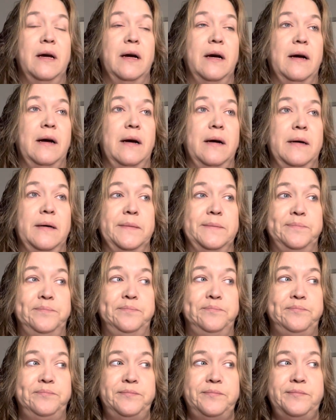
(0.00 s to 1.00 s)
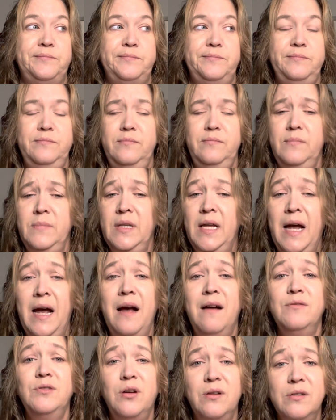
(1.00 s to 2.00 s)

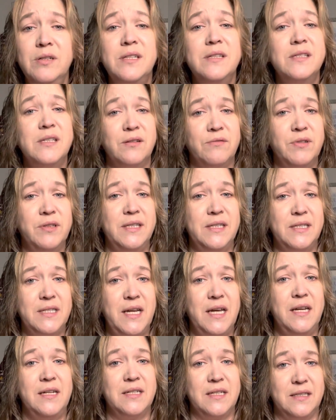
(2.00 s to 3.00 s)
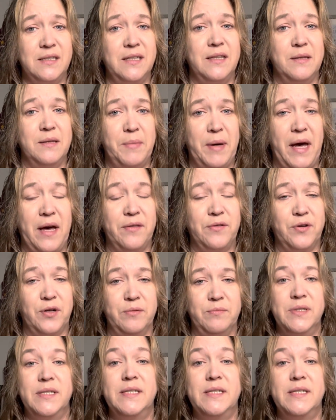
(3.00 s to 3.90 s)
How long does it really take to clean the bathroom?